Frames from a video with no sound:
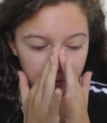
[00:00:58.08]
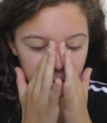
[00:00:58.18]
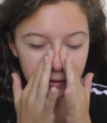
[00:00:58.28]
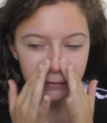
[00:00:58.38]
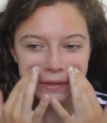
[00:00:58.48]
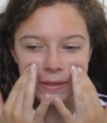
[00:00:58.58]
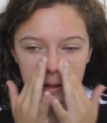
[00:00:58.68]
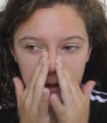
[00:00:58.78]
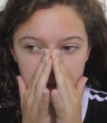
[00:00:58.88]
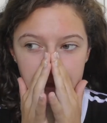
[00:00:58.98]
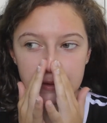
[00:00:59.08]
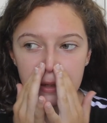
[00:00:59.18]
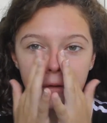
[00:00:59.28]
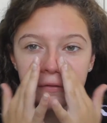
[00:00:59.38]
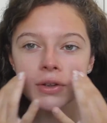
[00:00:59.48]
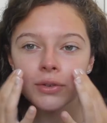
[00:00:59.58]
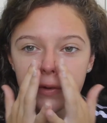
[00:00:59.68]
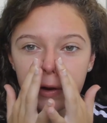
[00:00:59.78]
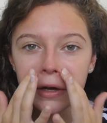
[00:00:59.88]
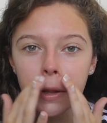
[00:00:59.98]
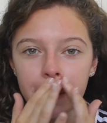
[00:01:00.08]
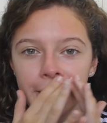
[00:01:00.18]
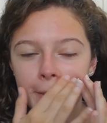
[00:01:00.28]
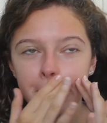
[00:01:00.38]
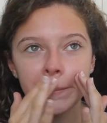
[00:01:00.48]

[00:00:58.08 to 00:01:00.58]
Oh, that feels nice. Feels very like